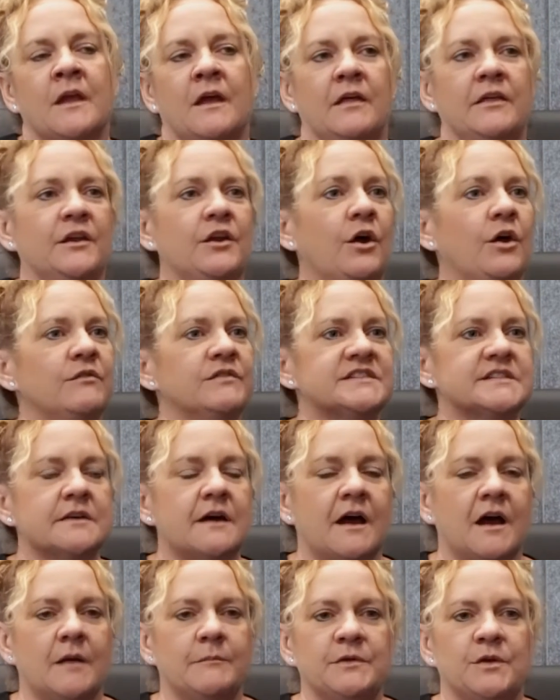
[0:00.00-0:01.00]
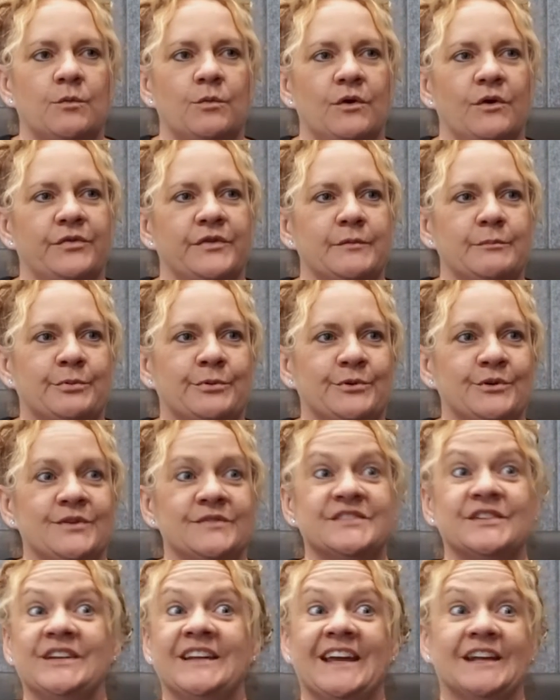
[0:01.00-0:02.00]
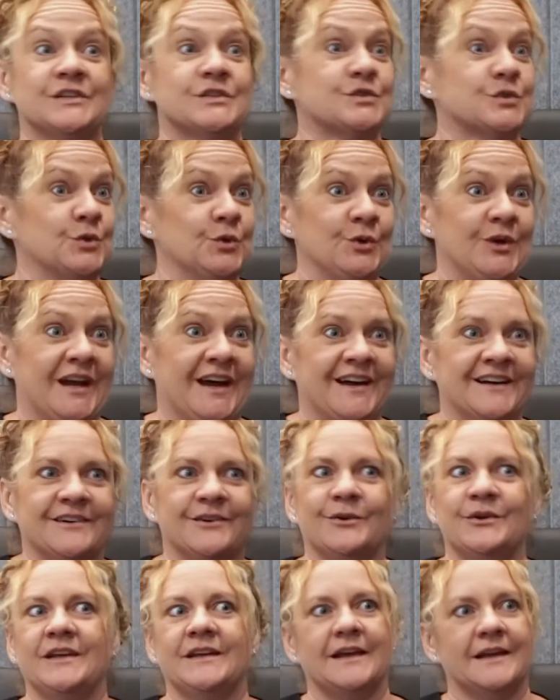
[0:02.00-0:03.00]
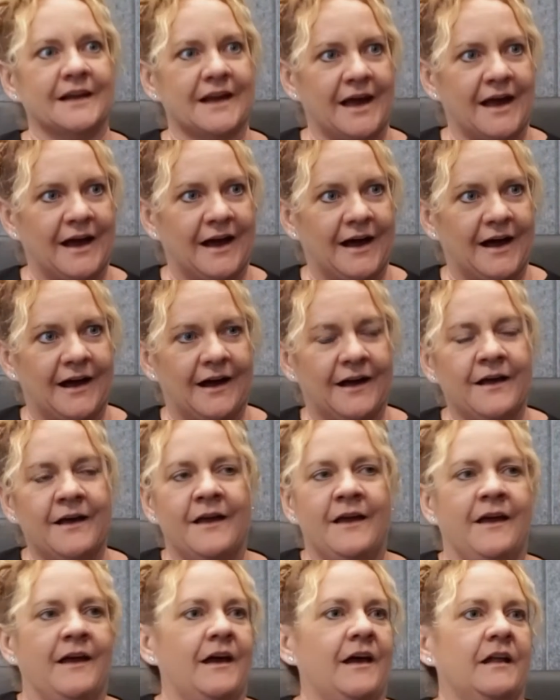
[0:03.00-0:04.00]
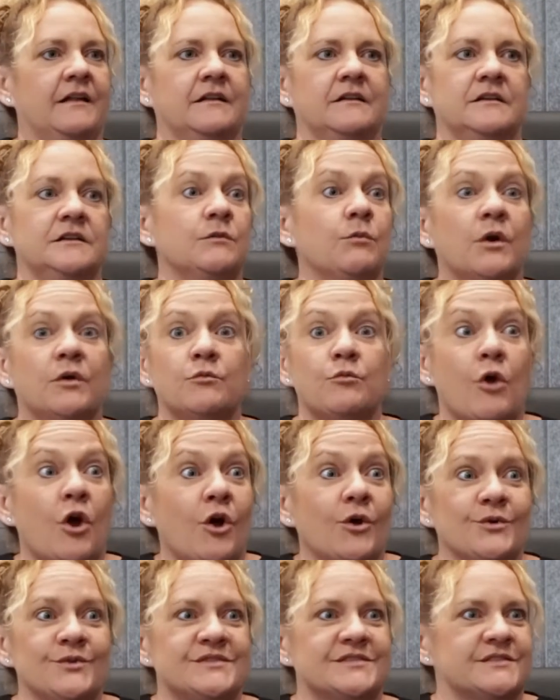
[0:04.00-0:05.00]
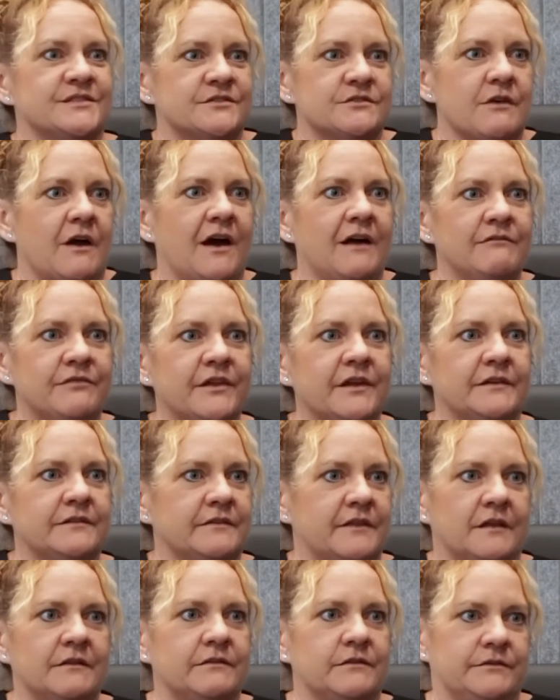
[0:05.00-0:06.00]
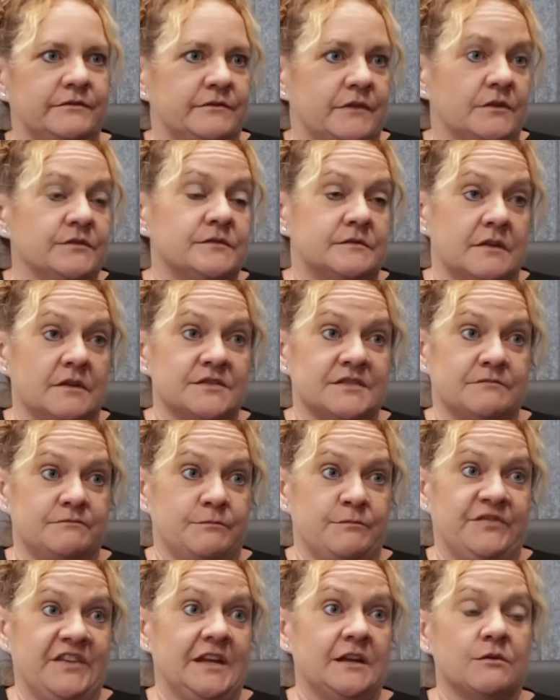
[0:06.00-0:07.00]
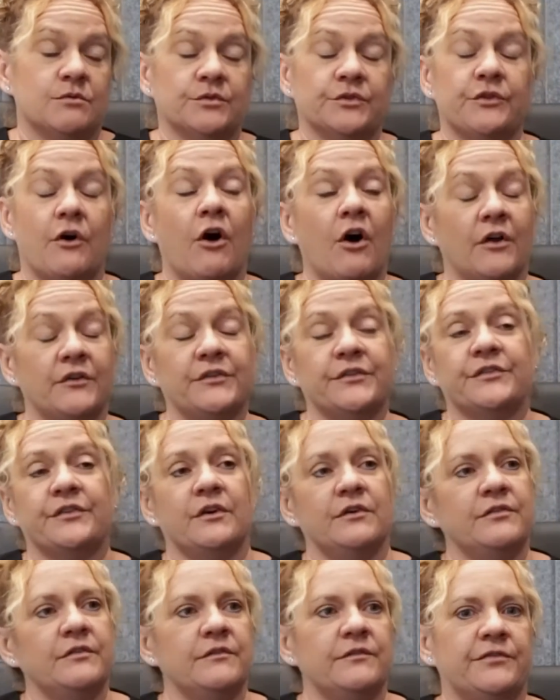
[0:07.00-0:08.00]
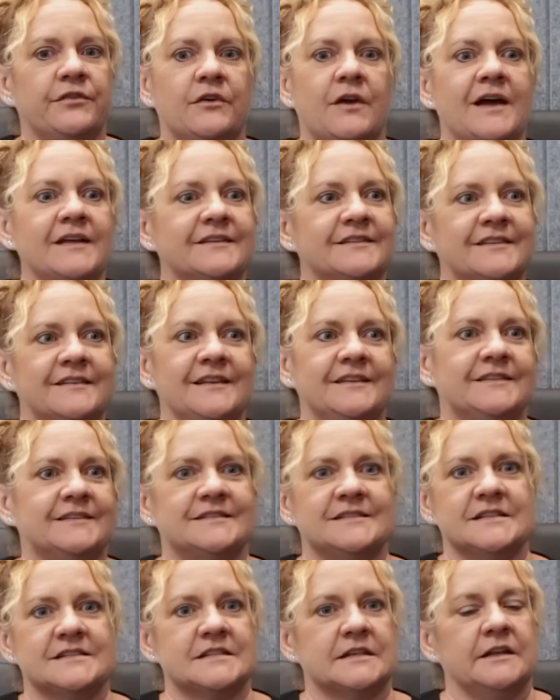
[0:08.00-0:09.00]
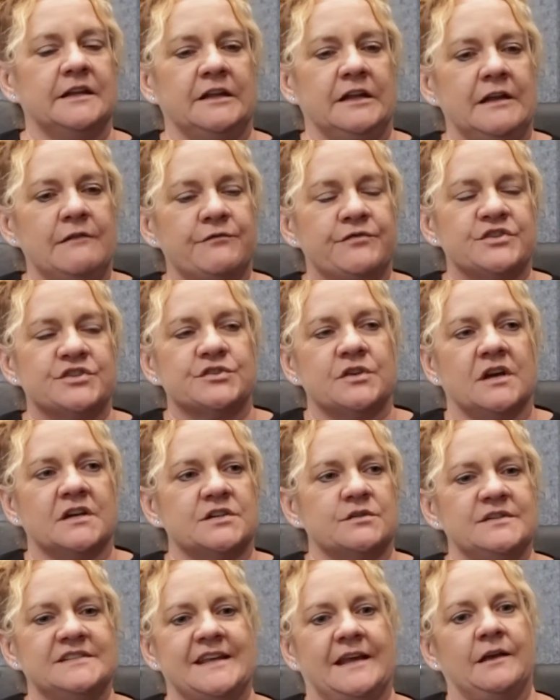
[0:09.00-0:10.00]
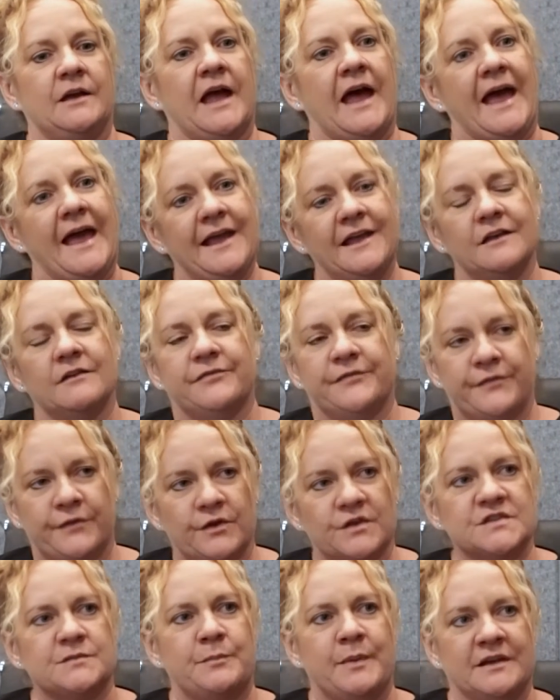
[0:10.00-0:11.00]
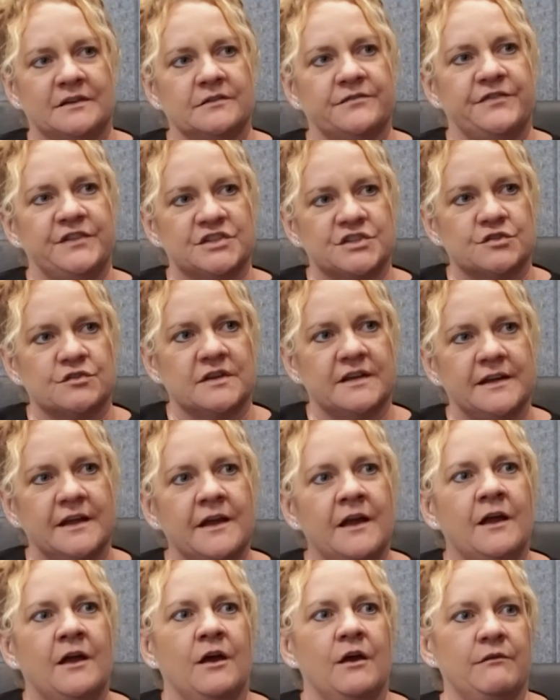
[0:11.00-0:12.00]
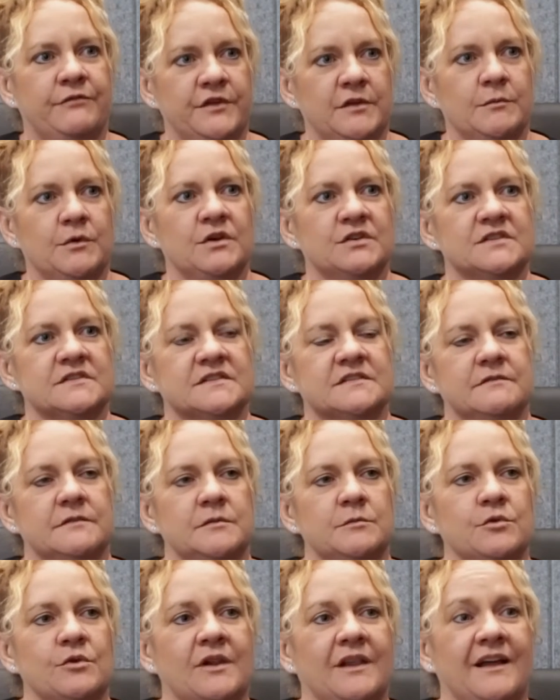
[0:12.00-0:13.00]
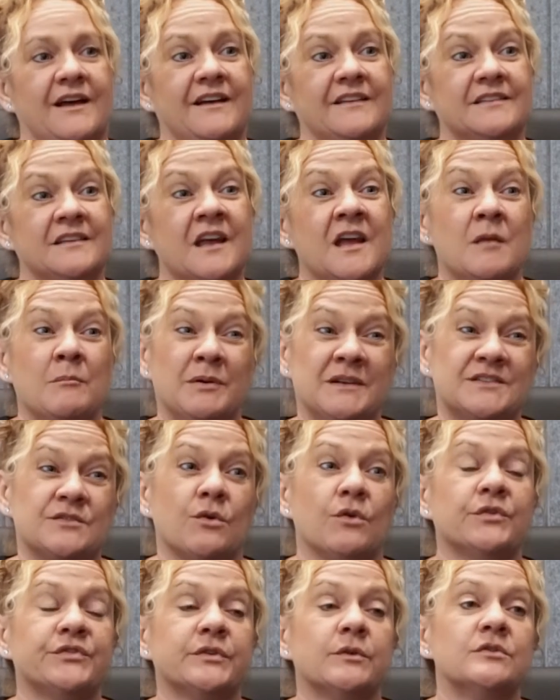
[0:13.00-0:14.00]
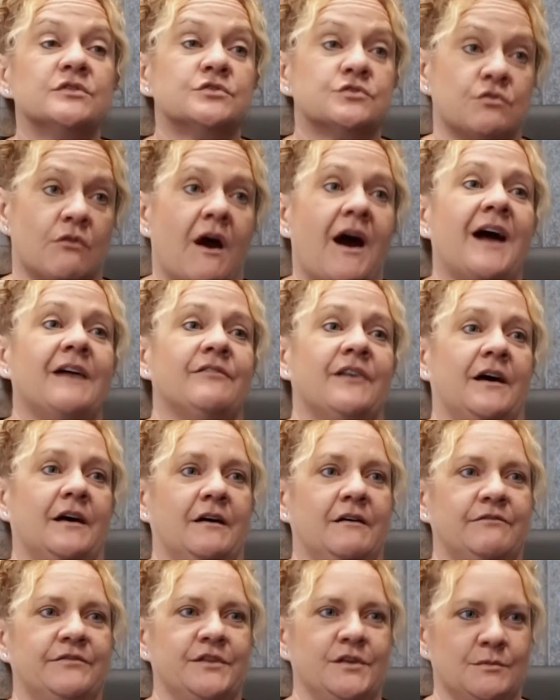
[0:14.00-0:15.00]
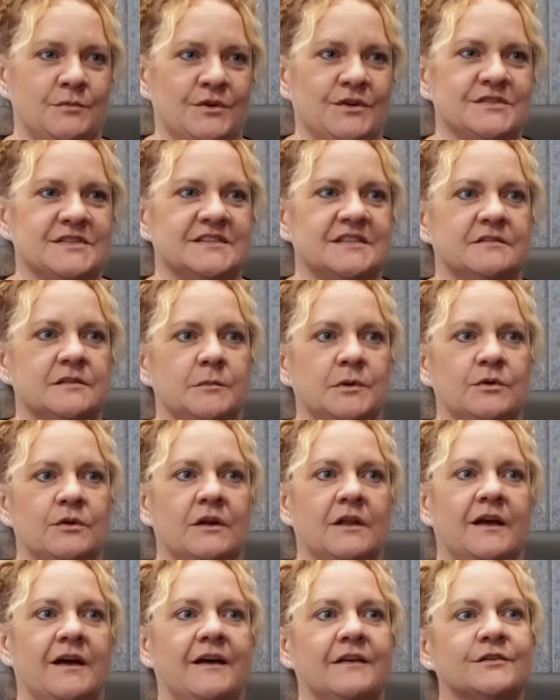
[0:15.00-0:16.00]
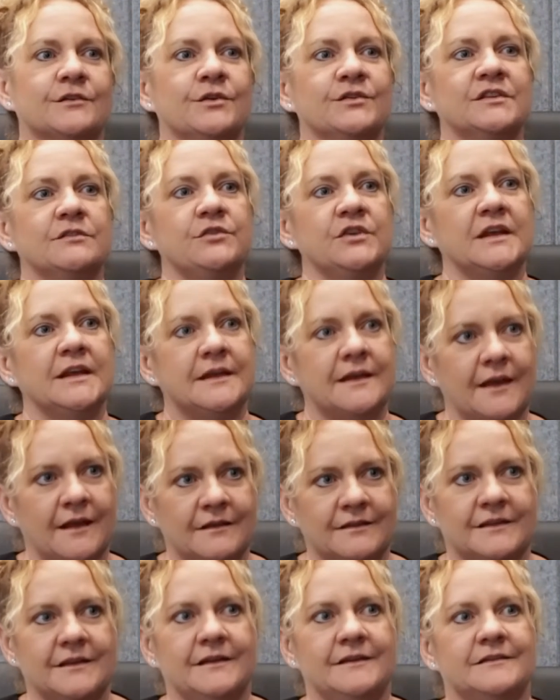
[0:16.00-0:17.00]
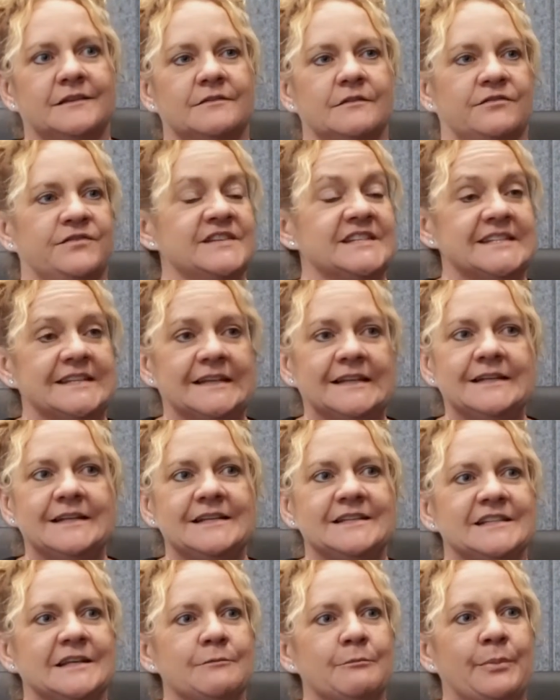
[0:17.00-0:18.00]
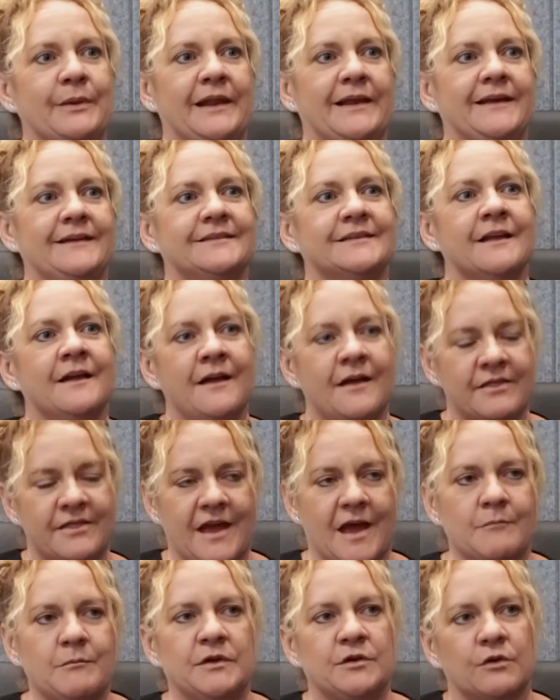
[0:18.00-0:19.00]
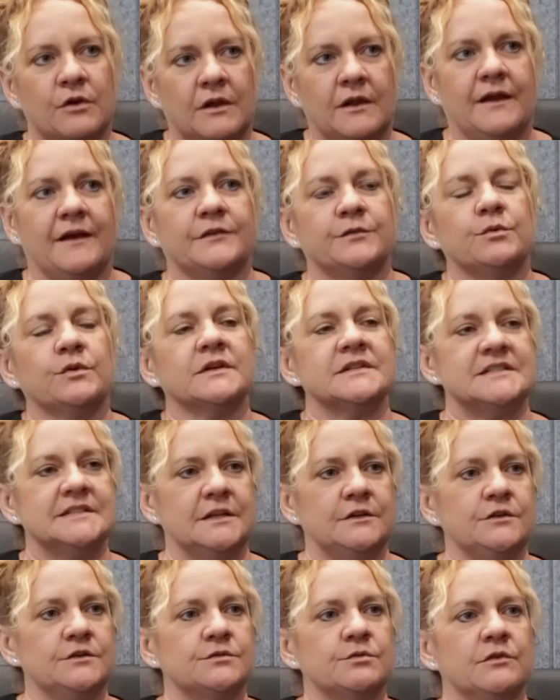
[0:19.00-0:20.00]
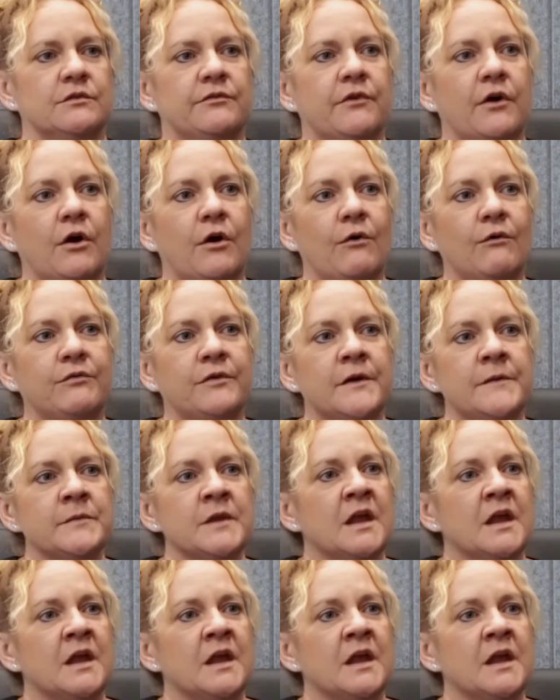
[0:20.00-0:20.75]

And then over time, your wealth improves and you get a scooter or you get a car and you want roads to drive those vehicles on. So for us, it's just infrastructure is a first beneficiary of the emergence of the middle class, but it's also a driver of the emergence of the middle class, because if you get these facilities in place, that middle class will continue to evolve.